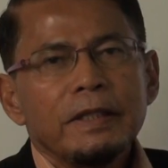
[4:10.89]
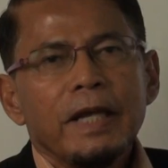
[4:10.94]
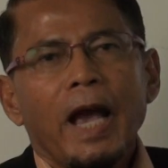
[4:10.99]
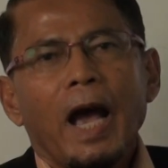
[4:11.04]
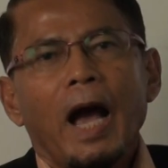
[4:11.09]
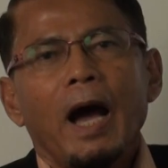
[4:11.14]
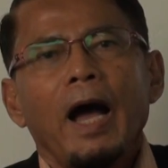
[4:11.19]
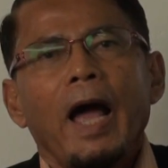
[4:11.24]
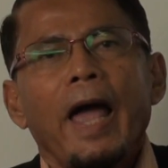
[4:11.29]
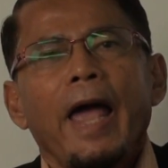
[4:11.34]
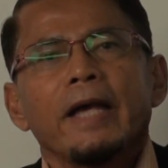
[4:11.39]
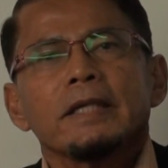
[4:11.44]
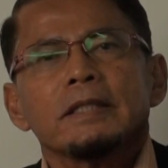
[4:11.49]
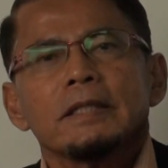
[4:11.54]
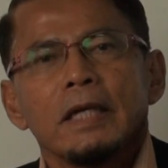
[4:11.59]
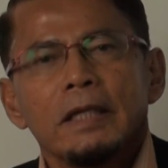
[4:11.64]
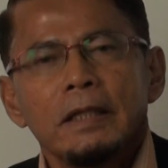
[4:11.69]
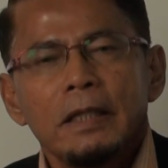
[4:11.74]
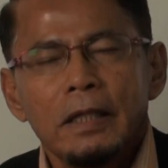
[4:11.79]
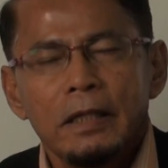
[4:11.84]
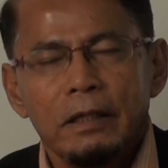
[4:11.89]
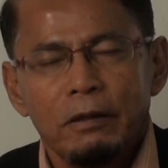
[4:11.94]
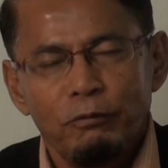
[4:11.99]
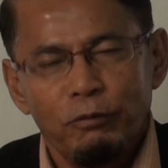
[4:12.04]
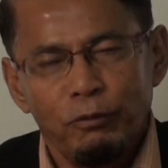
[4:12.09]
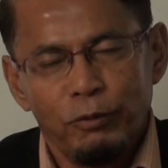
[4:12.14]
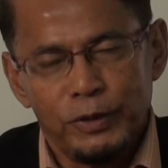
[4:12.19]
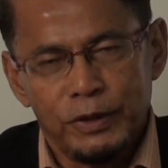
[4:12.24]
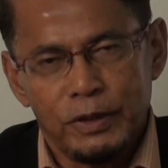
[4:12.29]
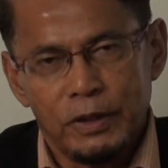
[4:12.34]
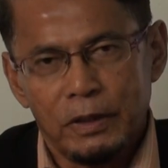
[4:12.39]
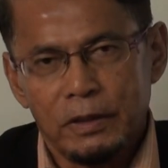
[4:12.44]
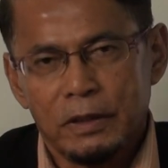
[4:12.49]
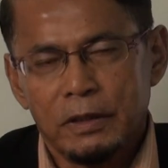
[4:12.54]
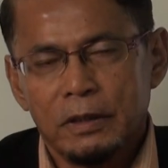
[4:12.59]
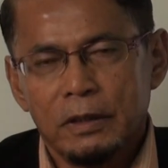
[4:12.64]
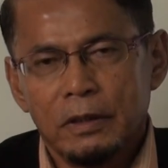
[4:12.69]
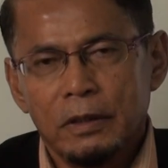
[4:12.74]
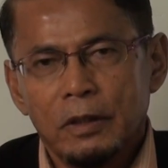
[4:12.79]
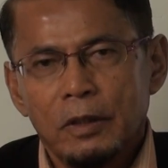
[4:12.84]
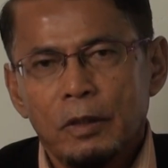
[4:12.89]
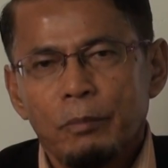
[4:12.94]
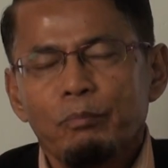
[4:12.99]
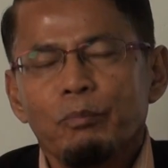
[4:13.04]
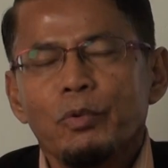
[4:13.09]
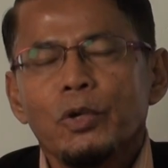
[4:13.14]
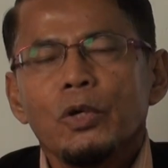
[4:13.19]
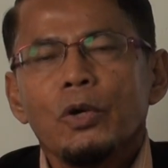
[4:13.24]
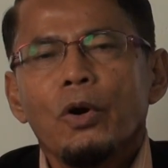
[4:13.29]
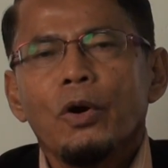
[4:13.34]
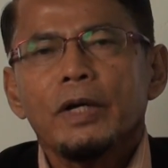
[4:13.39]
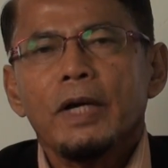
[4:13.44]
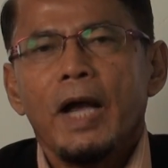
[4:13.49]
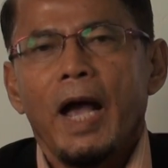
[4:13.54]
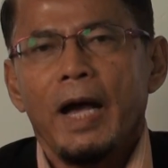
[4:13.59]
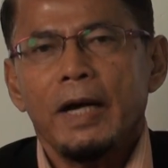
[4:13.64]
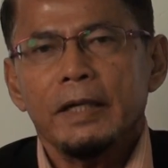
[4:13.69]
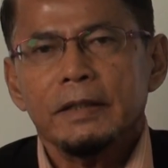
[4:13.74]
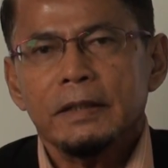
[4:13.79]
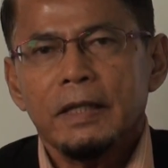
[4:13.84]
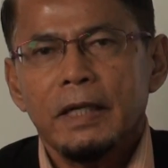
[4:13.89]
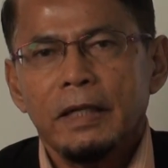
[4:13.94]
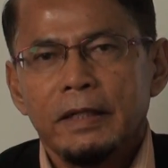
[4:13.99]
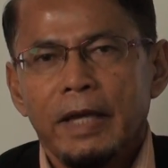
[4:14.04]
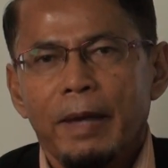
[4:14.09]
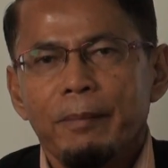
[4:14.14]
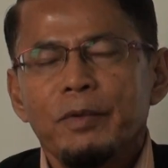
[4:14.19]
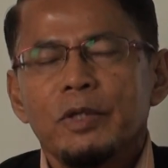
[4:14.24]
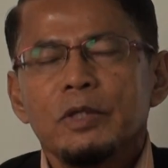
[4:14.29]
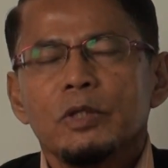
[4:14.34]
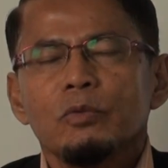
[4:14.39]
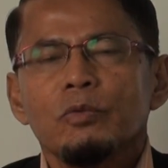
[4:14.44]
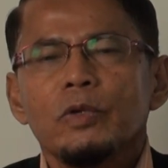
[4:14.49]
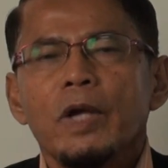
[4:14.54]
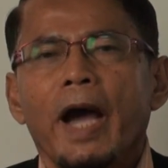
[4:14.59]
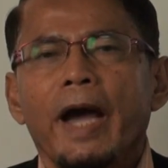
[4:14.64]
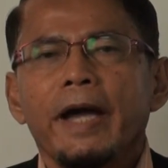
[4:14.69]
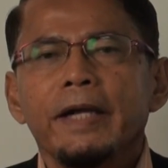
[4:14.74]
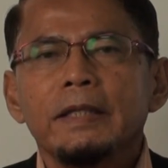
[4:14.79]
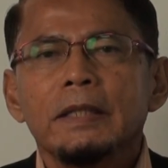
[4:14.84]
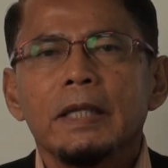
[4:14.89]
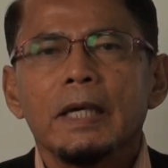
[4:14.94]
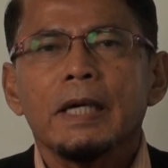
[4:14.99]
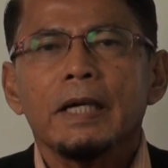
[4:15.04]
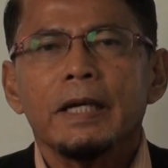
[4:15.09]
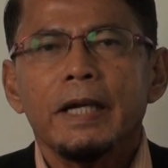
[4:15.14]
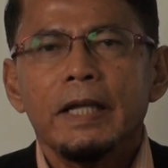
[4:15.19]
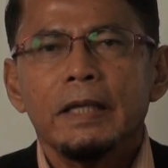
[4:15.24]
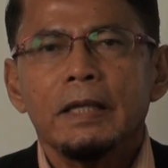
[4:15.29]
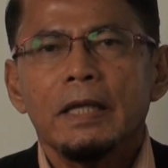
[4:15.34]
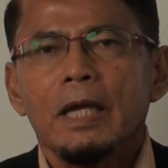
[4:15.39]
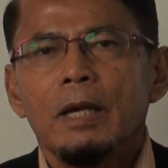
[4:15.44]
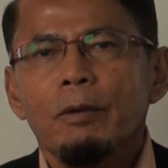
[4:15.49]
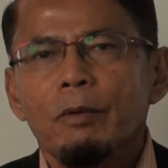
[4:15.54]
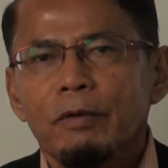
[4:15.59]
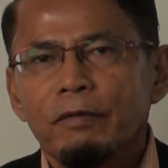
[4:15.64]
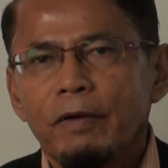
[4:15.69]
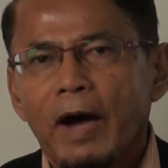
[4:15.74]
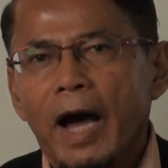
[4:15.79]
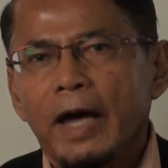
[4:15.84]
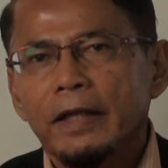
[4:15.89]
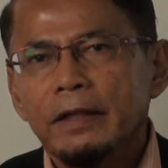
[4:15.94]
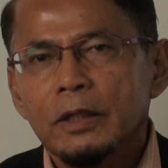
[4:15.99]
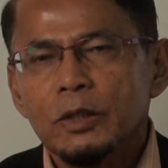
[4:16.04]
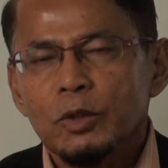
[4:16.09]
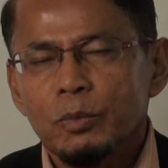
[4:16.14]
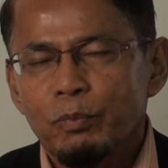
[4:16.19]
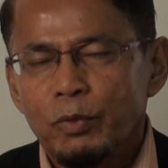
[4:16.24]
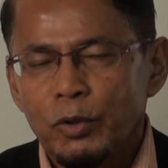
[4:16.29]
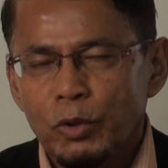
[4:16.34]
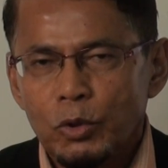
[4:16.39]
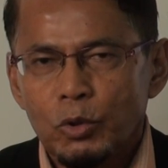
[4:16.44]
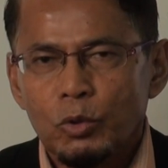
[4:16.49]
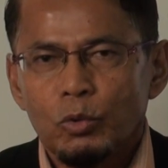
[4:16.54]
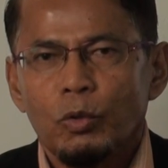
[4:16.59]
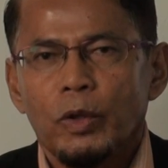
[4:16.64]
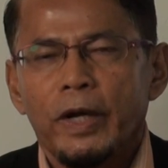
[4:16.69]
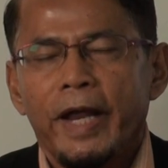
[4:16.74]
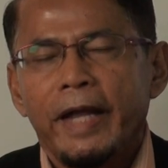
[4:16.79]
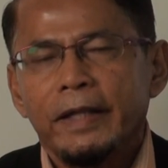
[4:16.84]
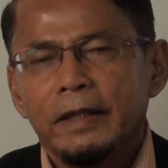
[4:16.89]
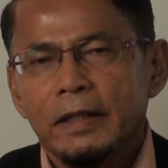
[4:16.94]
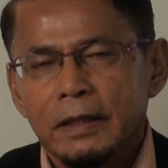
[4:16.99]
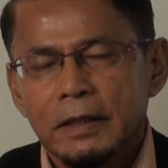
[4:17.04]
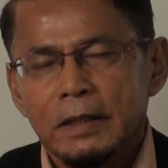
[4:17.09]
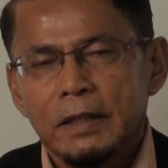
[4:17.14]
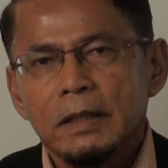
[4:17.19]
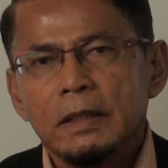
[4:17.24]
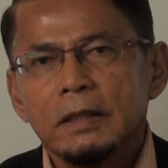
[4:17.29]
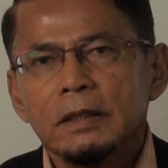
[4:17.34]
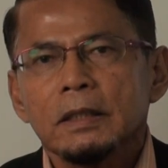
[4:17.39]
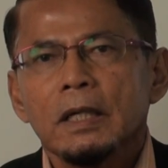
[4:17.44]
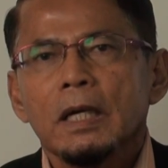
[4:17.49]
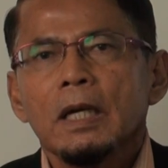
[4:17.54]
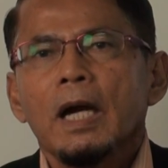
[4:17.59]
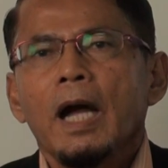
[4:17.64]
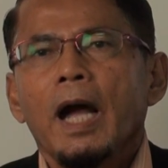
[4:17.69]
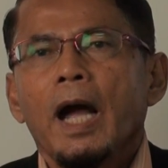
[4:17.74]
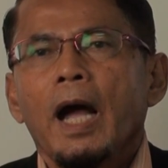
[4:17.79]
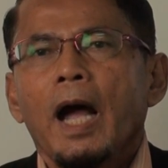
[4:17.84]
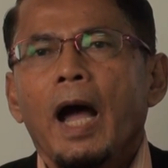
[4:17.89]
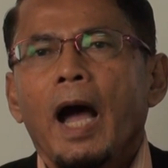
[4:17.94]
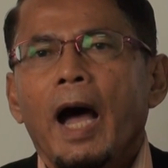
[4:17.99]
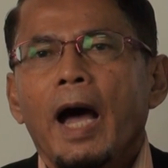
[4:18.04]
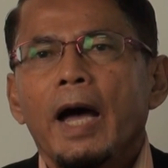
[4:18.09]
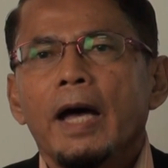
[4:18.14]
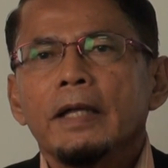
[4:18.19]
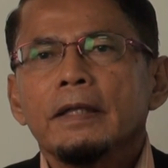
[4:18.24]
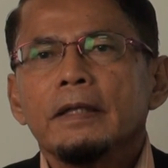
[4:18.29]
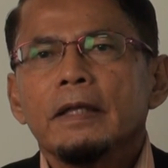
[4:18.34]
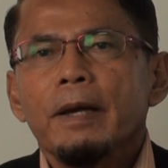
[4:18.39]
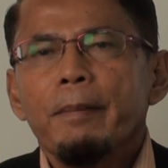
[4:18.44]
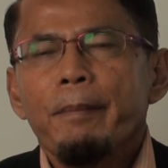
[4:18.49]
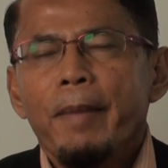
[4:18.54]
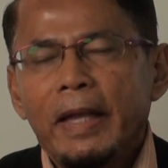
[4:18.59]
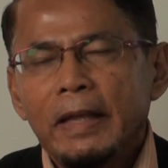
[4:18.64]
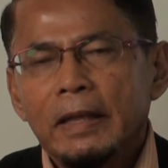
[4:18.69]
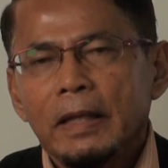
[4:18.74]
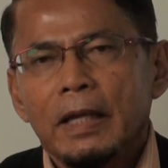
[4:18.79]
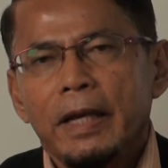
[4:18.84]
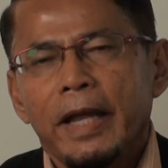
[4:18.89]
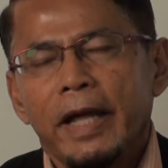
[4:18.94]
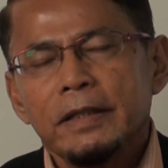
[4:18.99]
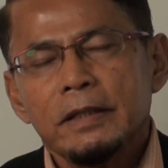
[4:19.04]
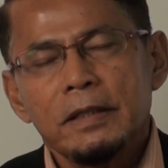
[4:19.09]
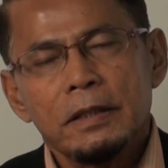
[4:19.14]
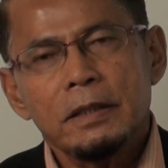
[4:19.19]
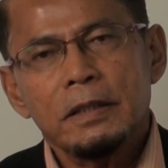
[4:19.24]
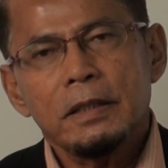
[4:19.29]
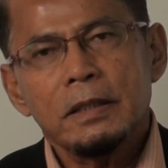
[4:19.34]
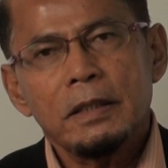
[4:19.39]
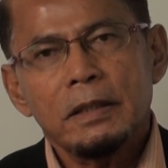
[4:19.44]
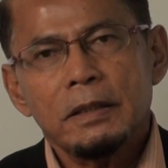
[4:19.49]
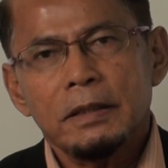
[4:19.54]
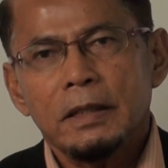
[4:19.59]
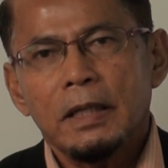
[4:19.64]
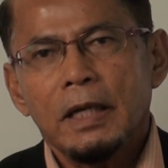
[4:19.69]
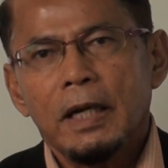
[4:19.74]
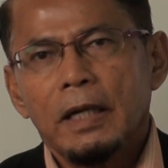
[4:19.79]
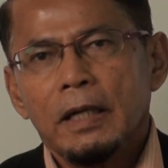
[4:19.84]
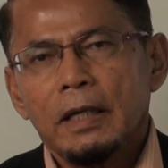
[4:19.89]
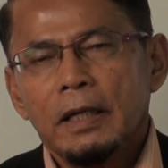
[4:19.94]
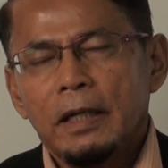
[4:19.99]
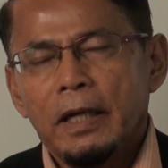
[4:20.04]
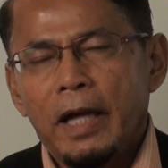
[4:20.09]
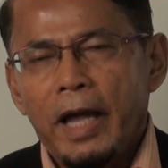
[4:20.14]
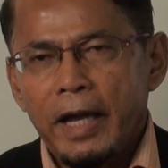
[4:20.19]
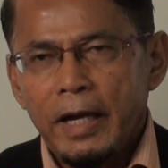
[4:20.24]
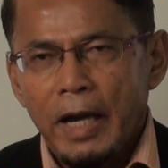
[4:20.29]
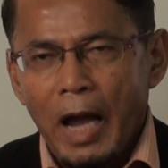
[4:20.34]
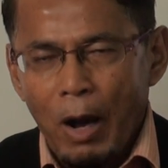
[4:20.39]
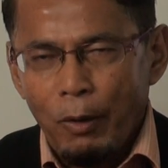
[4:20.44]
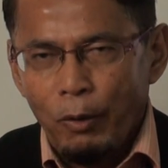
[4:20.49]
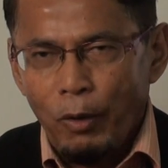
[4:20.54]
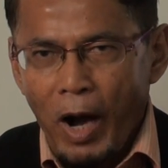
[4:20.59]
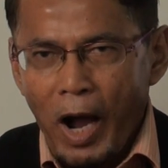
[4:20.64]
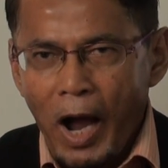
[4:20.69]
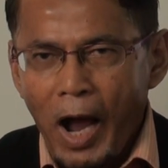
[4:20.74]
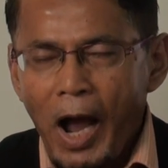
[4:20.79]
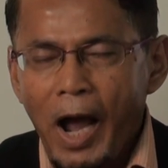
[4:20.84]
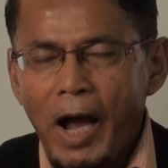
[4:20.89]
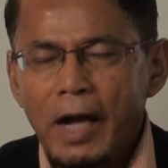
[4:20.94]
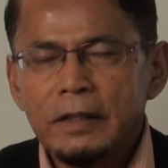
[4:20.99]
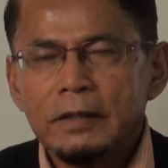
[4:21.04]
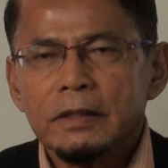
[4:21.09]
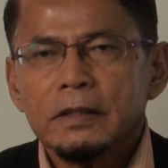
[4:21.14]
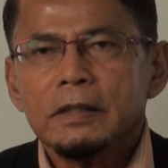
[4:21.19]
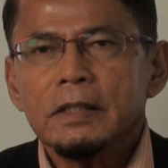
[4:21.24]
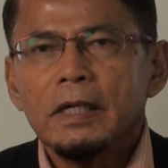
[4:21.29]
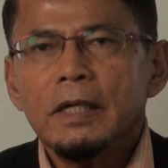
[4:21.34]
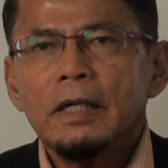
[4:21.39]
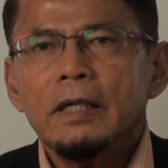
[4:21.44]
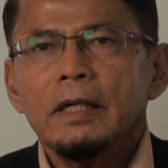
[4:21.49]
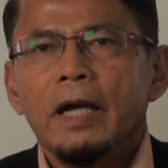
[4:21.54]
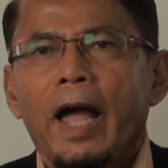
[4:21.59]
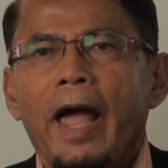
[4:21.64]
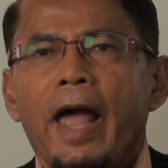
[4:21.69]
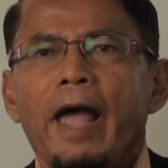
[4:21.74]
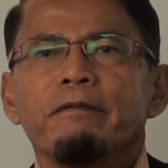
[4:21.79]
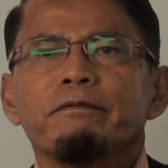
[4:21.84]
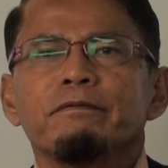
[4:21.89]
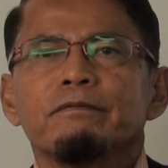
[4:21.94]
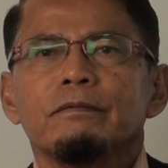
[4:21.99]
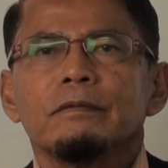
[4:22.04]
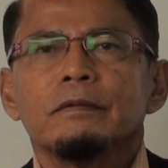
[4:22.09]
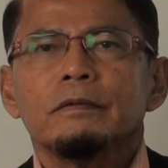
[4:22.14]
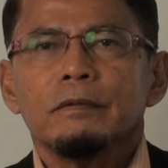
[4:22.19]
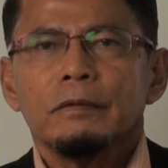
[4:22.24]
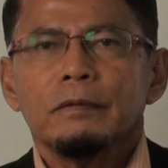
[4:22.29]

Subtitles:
There are external influences beyond us. That means we are integrating with other spiritual entities, other mental entities, and our hearts have